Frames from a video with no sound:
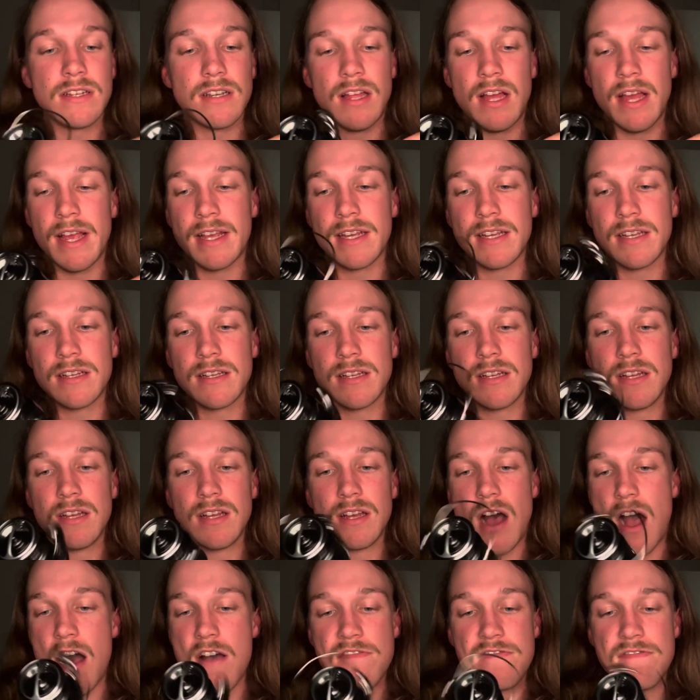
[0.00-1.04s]
Like,
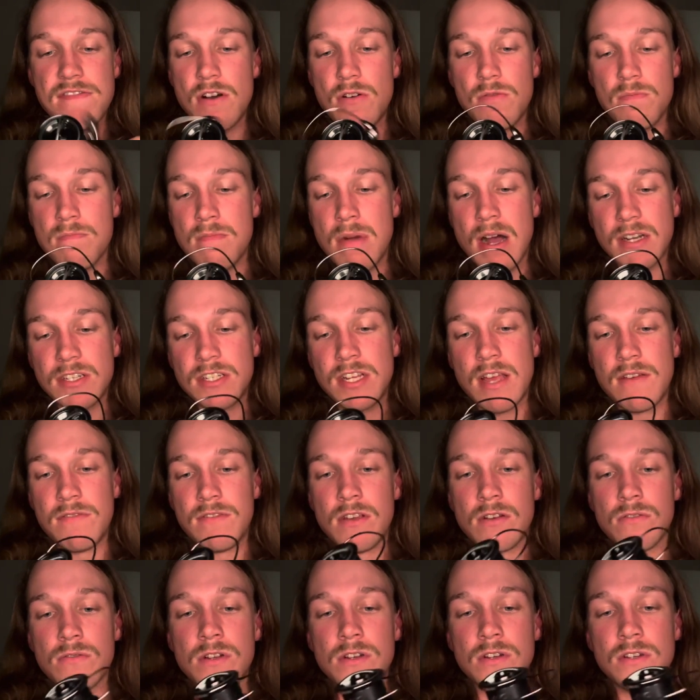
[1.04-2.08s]
I felt much
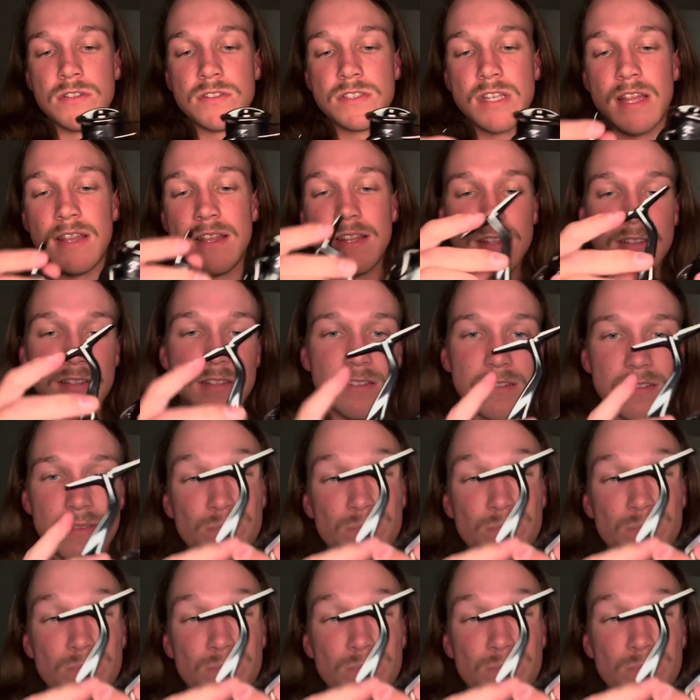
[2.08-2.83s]
heavier reels, and this is the